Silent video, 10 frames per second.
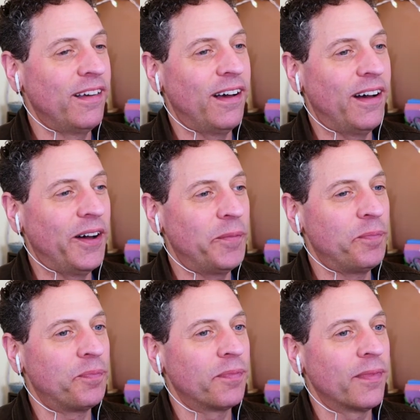So
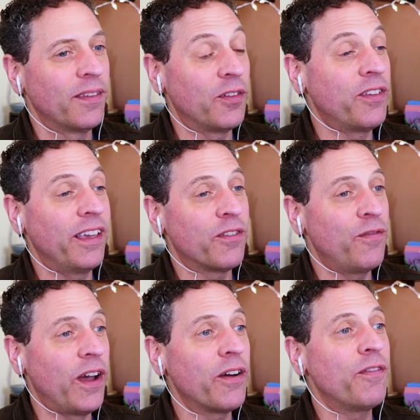it's
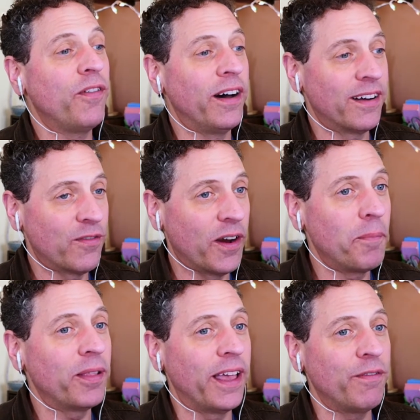very fun. It's very
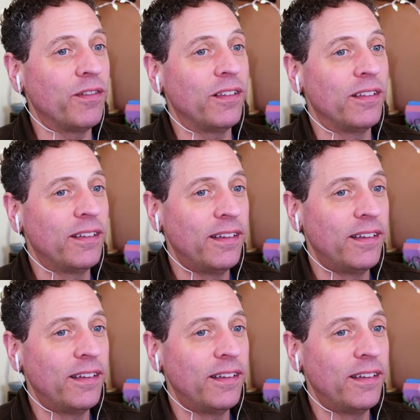playful.